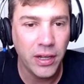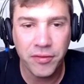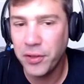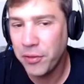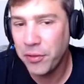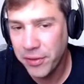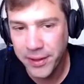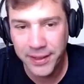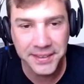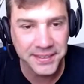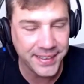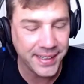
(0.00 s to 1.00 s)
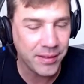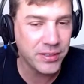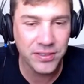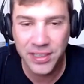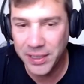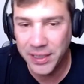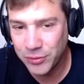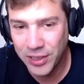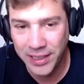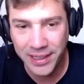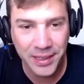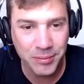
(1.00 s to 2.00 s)
everything at the same
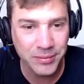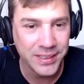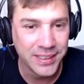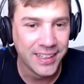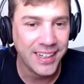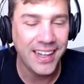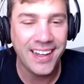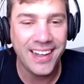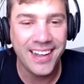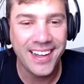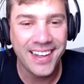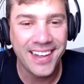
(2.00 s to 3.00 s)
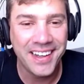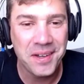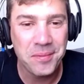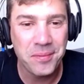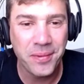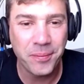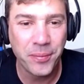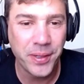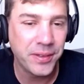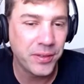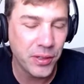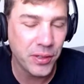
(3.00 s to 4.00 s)
time. Um,
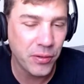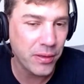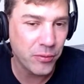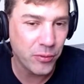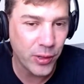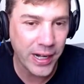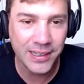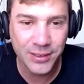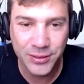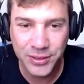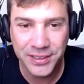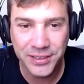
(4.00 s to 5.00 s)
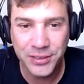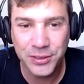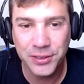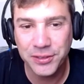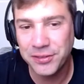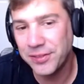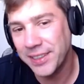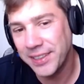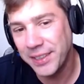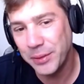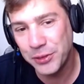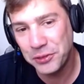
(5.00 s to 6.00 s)
but, you know, then reality sort of uh,
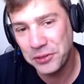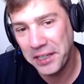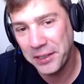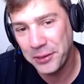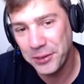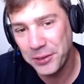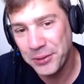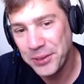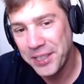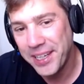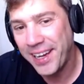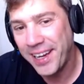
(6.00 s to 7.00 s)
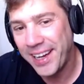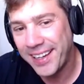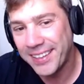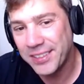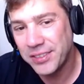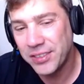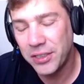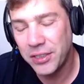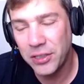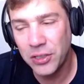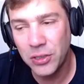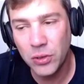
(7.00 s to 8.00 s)
keeps track on you. Uh,
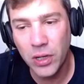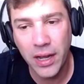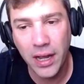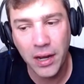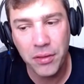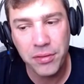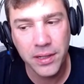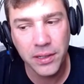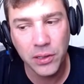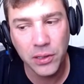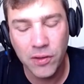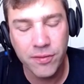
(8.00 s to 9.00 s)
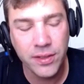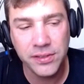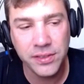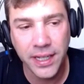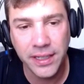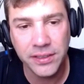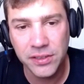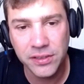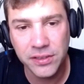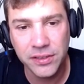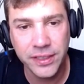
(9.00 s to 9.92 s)
so I, I think in all of these cases,